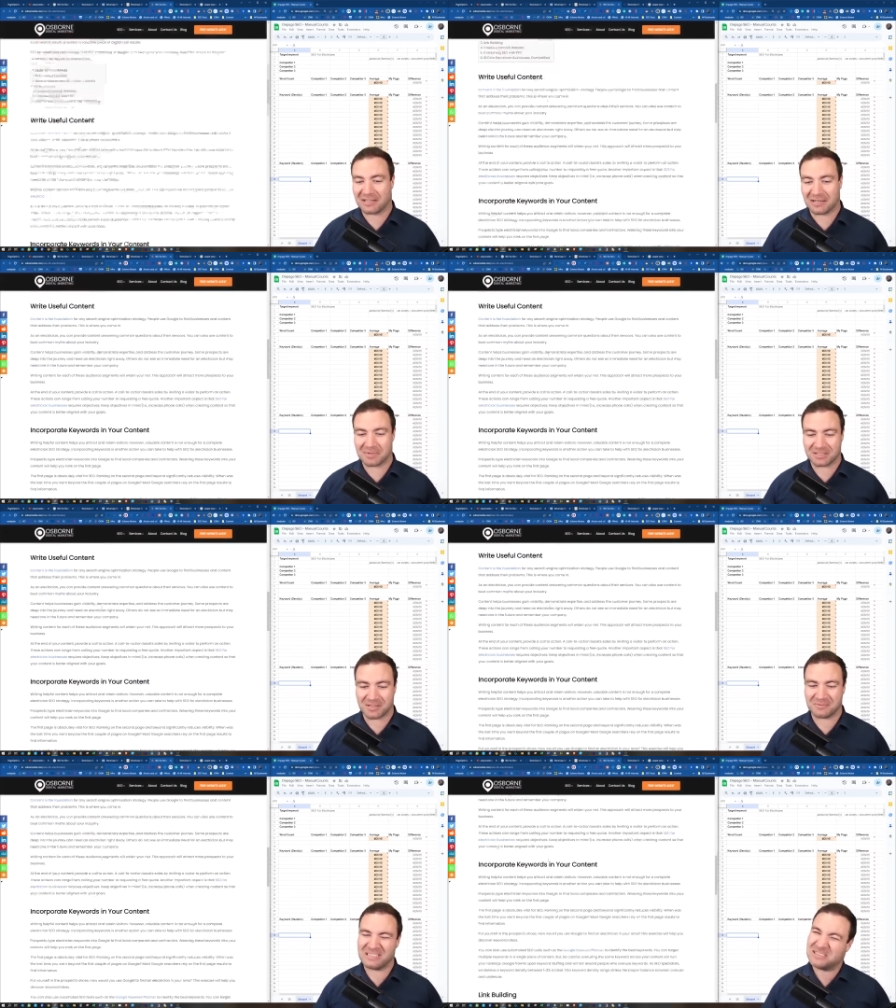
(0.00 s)
up the
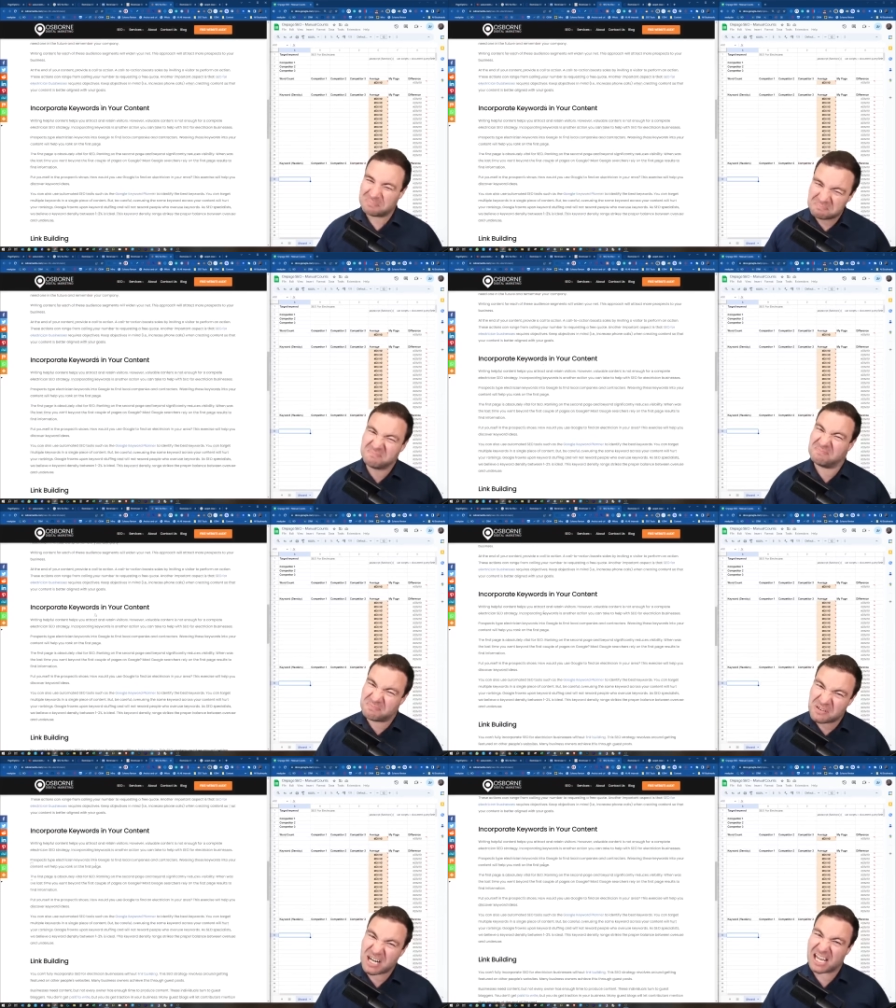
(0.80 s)
top. It's
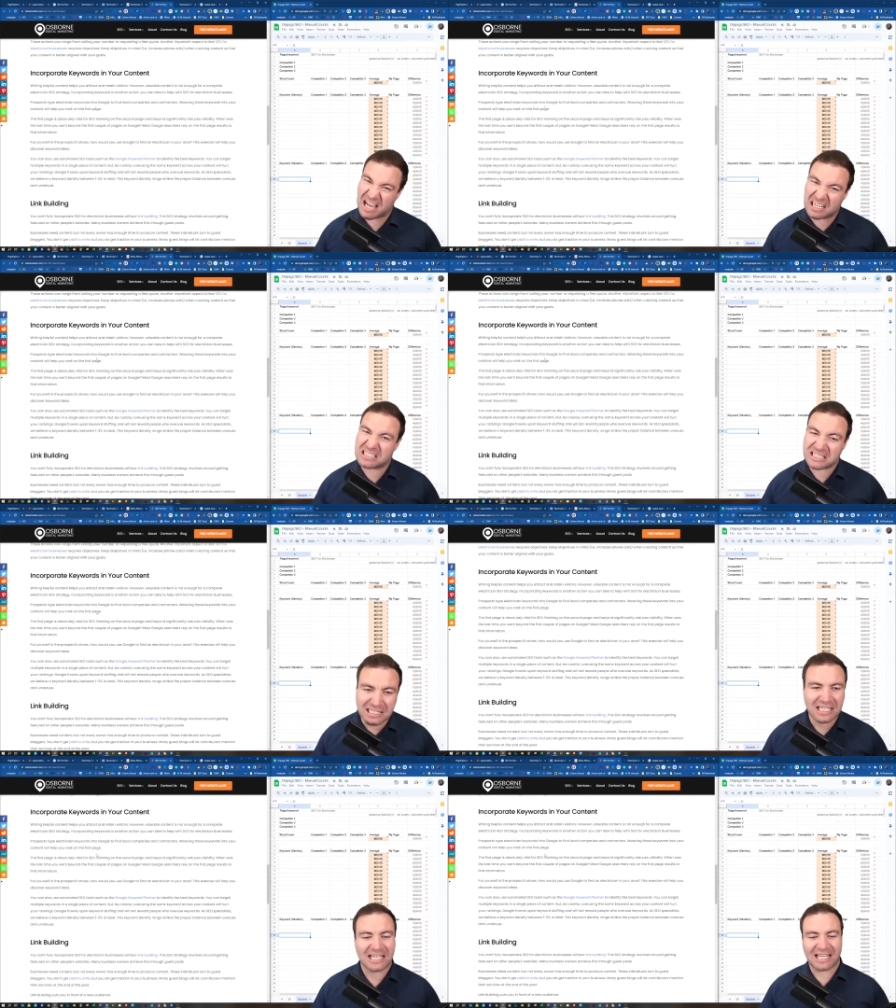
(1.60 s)
pretty ugly.
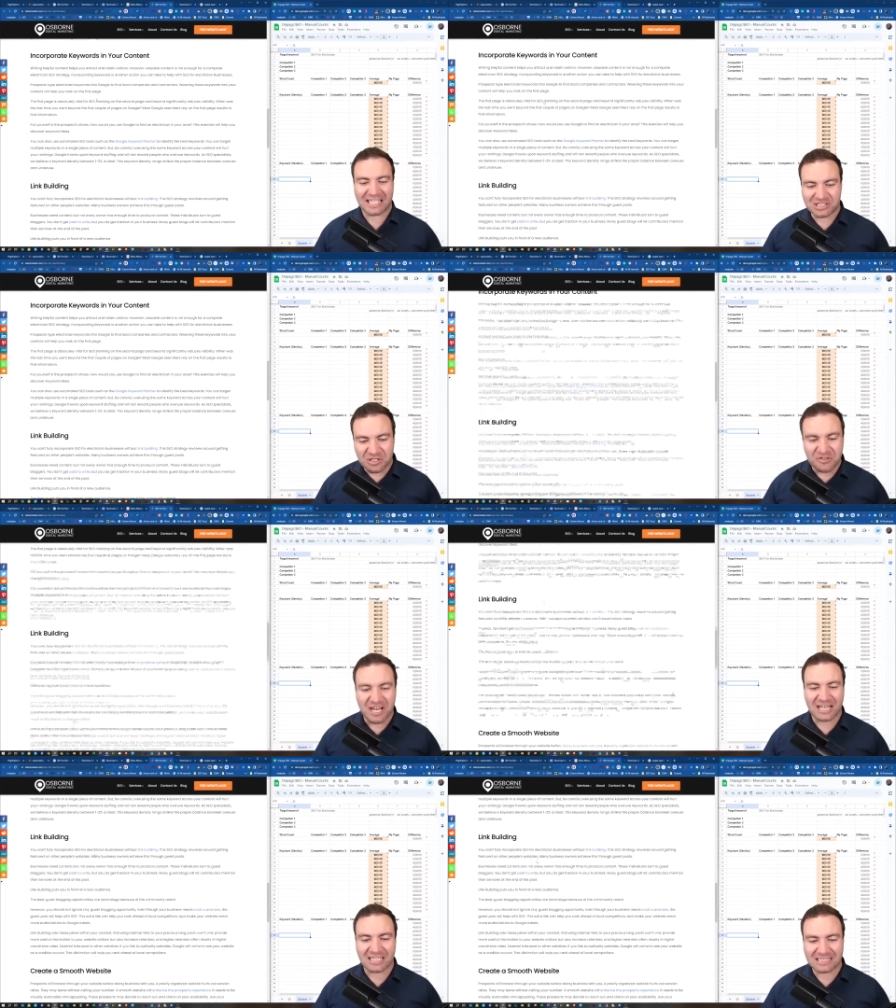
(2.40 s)
It's
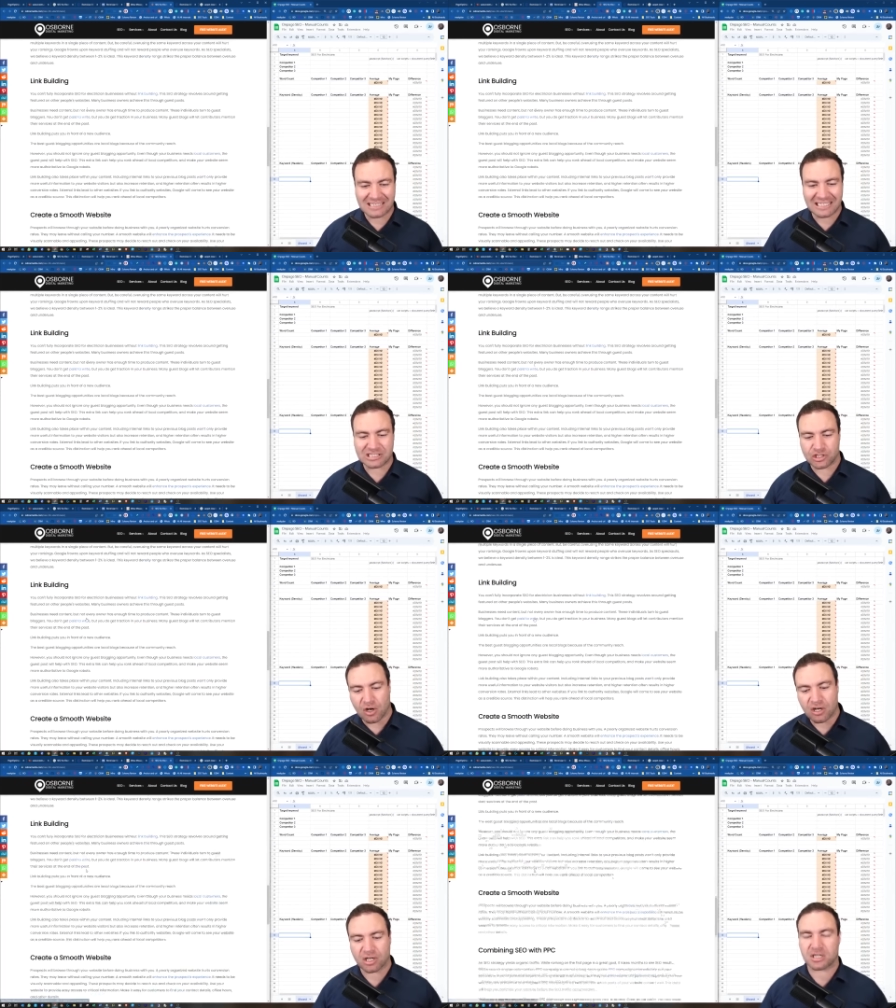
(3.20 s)
horrendous. It's
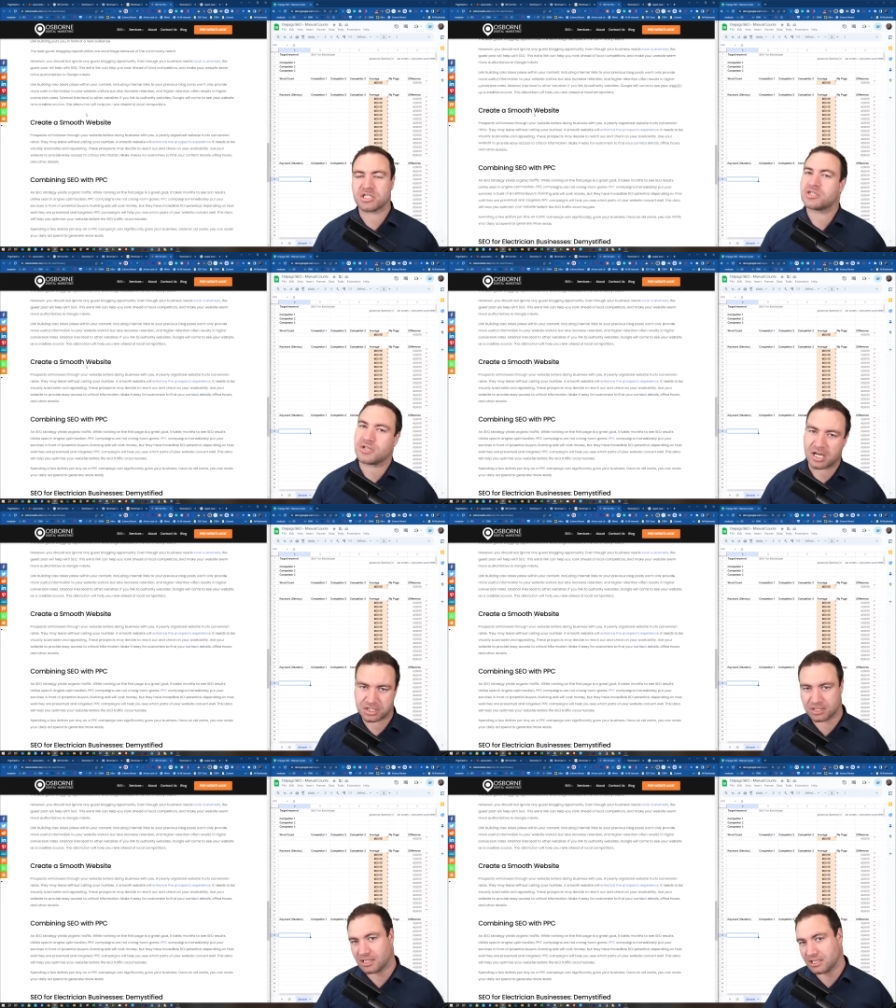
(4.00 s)
not got the
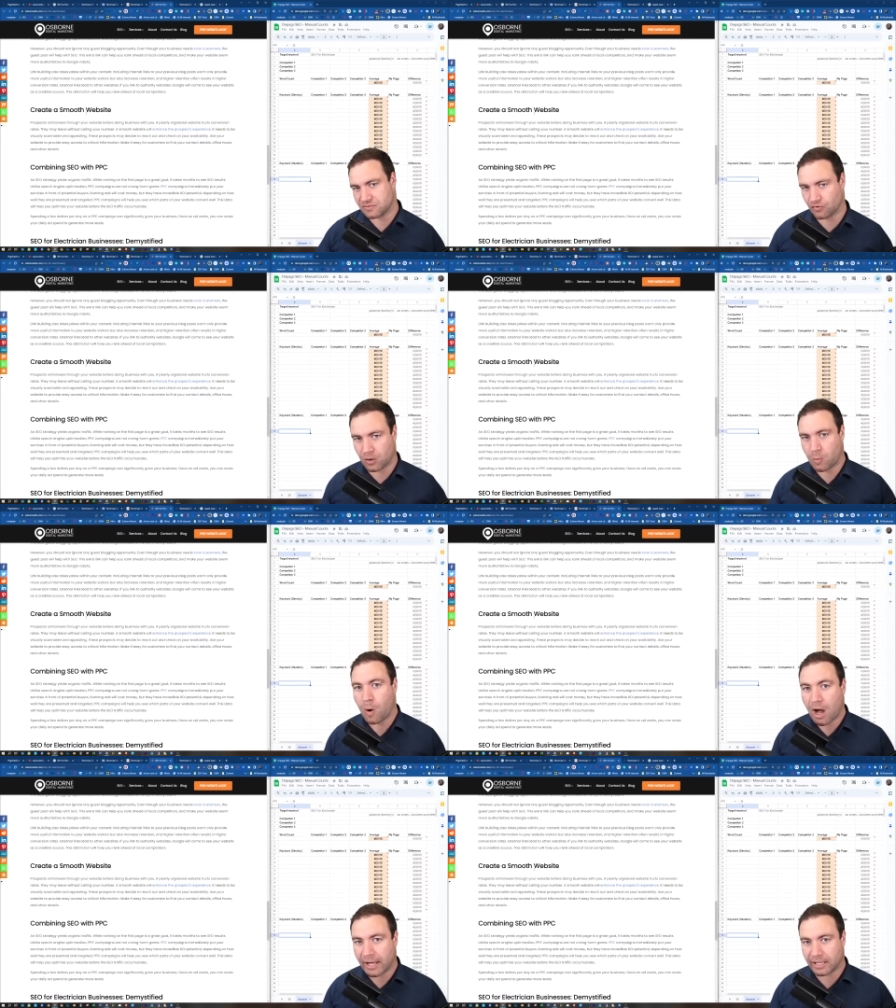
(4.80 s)
structure that is
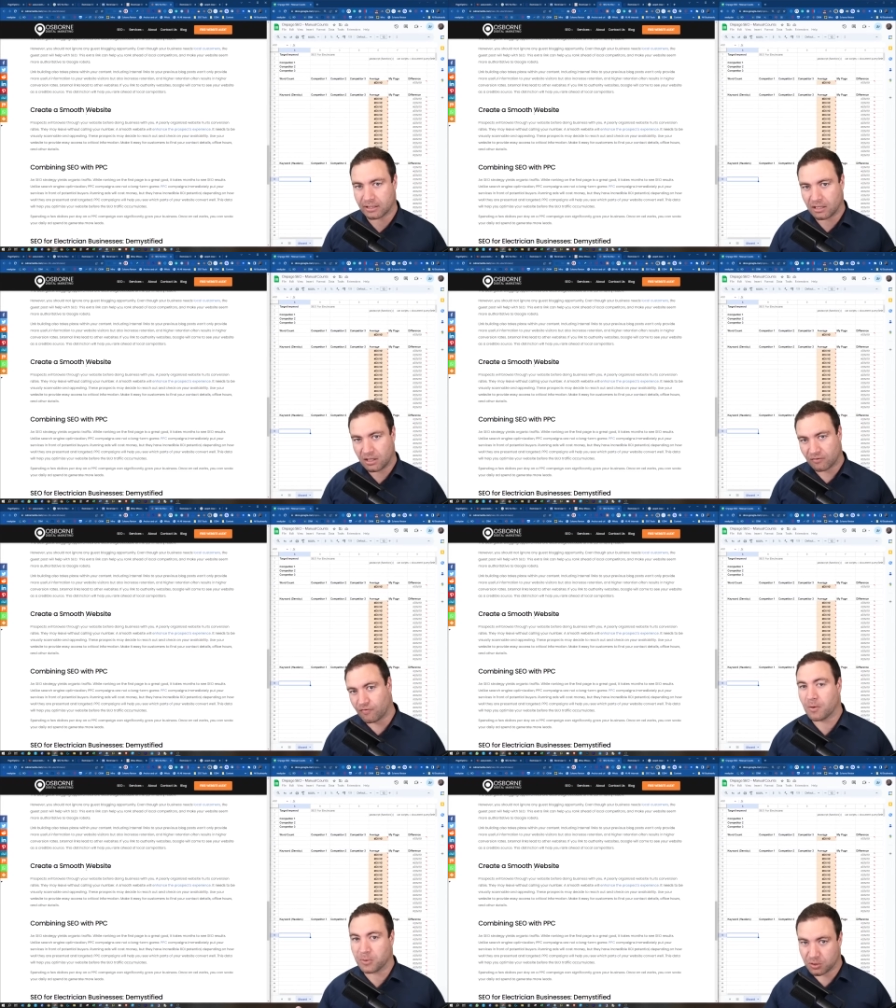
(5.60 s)
required
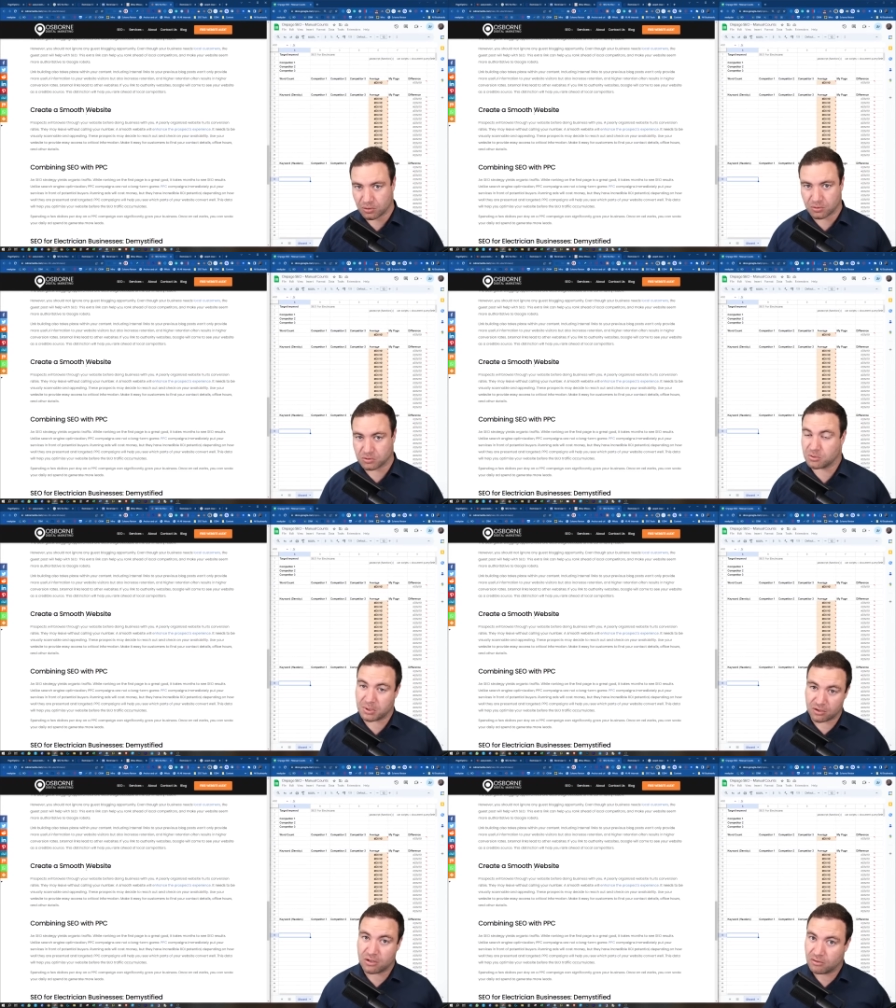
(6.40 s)
from Google to
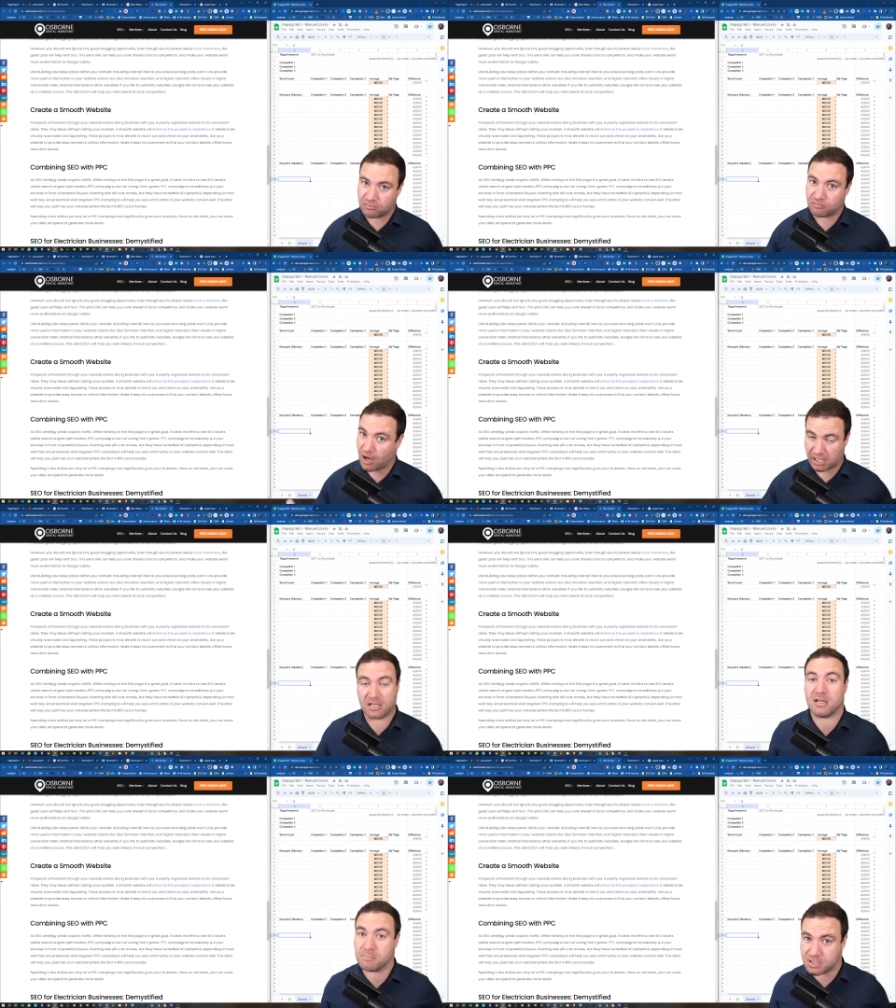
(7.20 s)
be
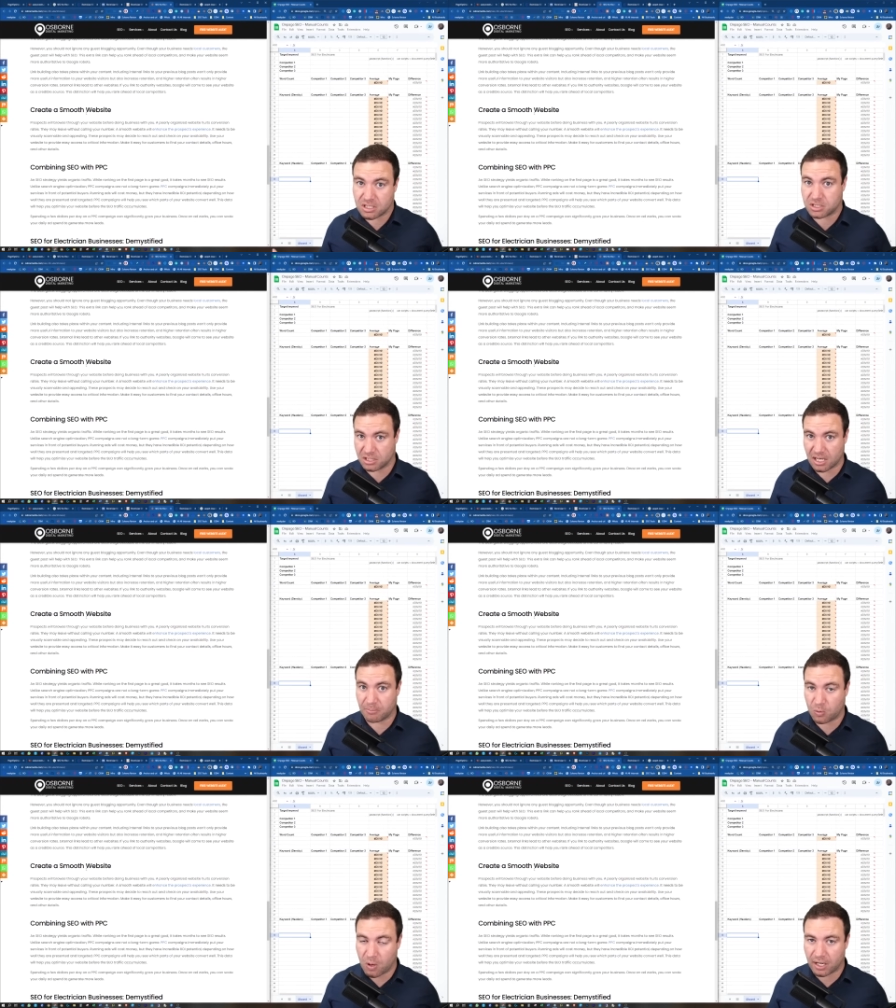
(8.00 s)
ranking in position
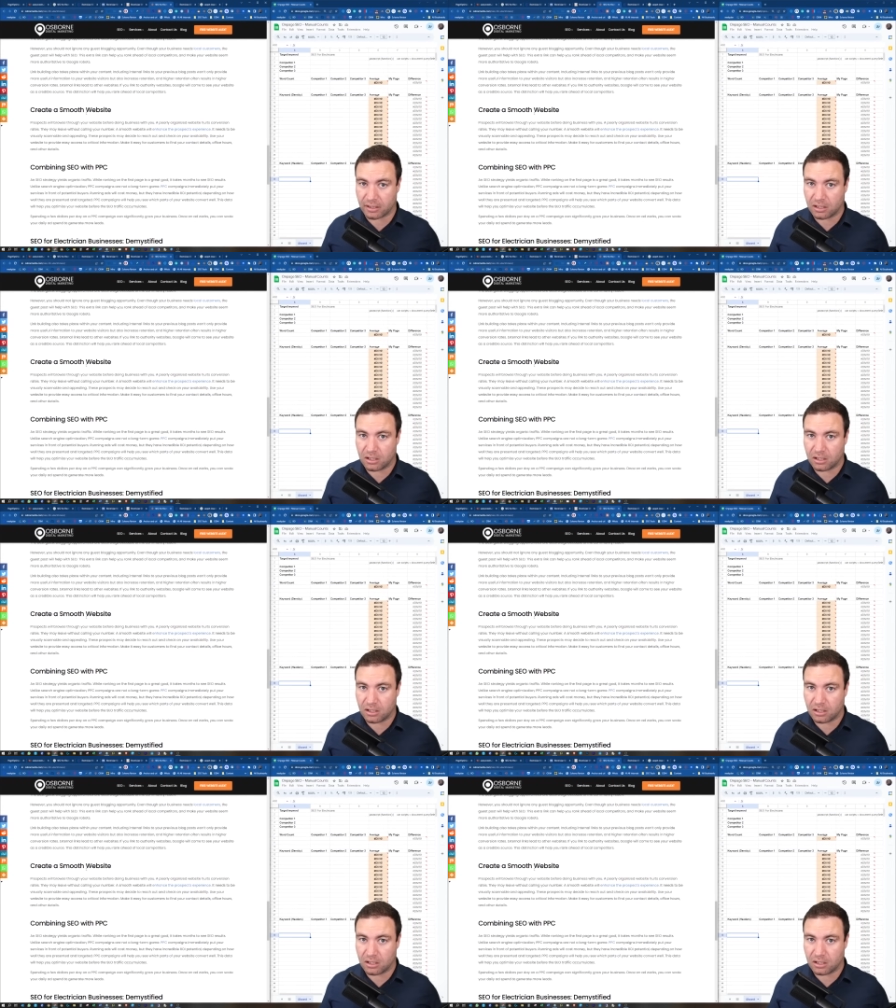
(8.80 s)
number one.